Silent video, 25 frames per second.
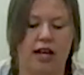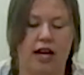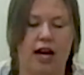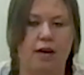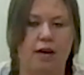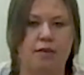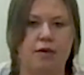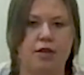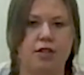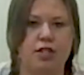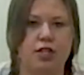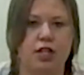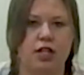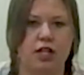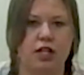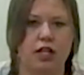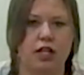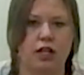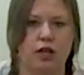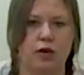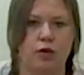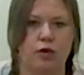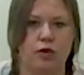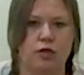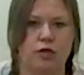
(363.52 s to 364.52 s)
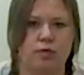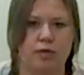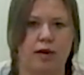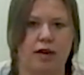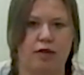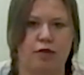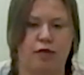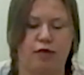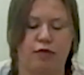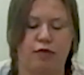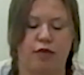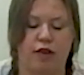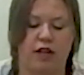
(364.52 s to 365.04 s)
I'm just going to use my
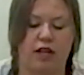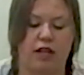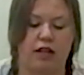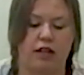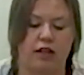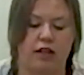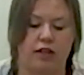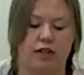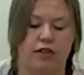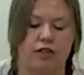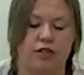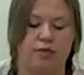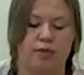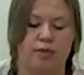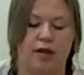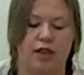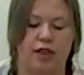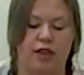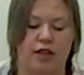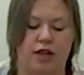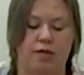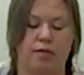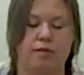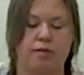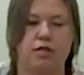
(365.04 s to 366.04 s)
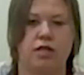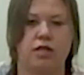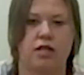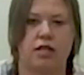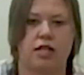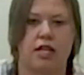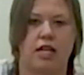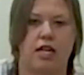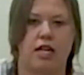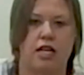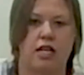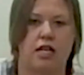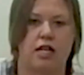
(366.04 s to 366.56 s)
fingers. My thumbs are
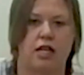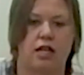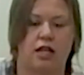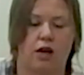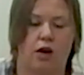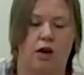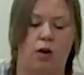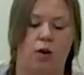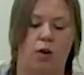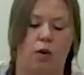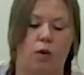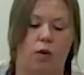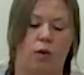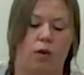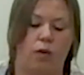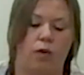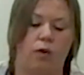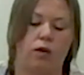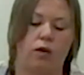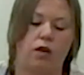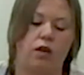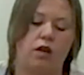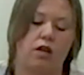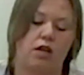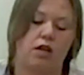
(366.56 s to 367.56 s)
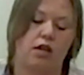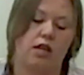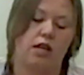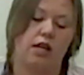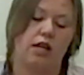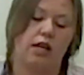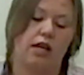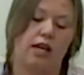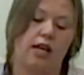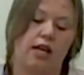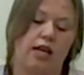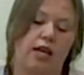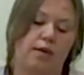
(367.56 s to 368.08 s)
in the hole,
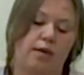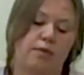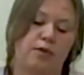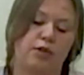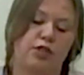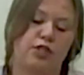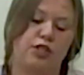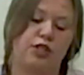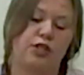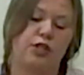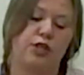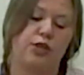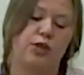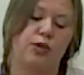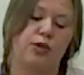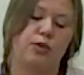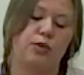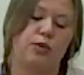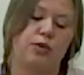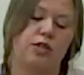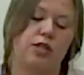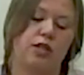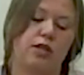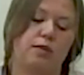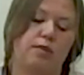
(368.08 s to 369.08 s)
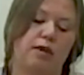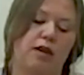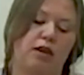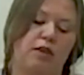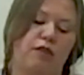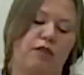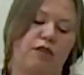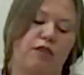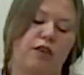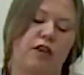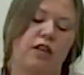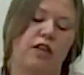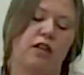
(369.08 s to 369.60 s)
and I'm just using my
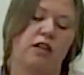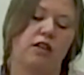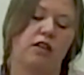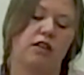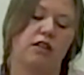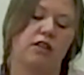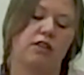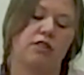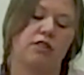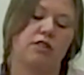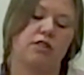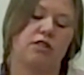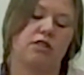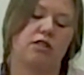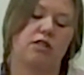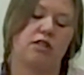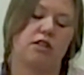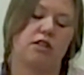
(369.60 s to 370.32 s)
fingers